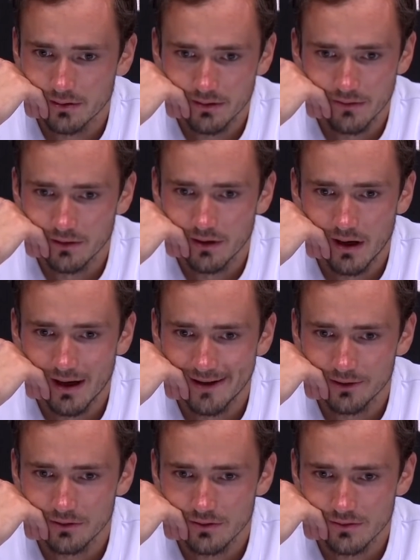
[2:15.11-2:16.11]
even
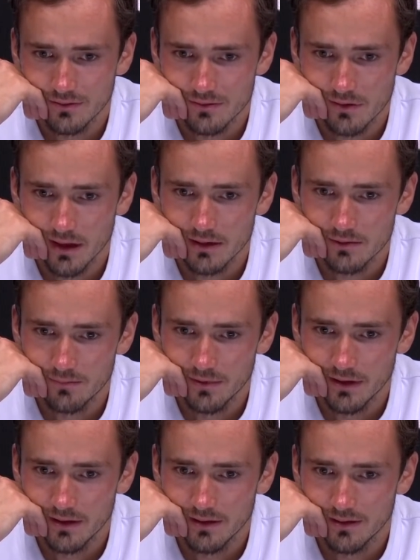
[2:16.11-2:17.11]
harder to try to
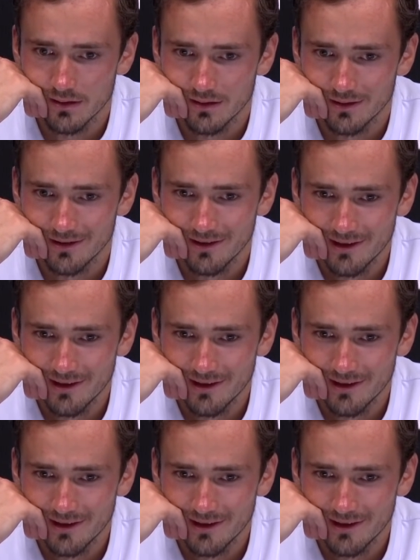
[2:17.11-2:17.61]
be a